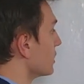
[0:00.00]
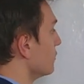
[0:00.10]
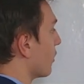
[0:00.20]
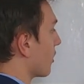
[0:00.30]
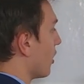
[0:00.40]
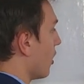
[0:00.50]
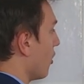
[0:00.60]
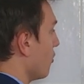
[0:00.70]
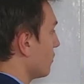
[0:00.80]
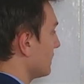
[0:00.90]
you are
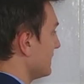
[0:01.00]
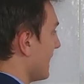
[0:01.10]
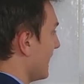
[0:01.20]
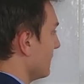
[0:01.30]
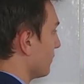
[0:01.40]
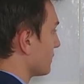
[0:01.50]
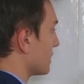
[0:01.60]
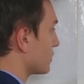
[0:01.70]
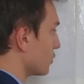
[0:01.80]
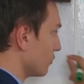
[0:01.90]
only able
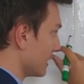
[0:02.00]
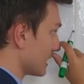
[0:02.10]
to do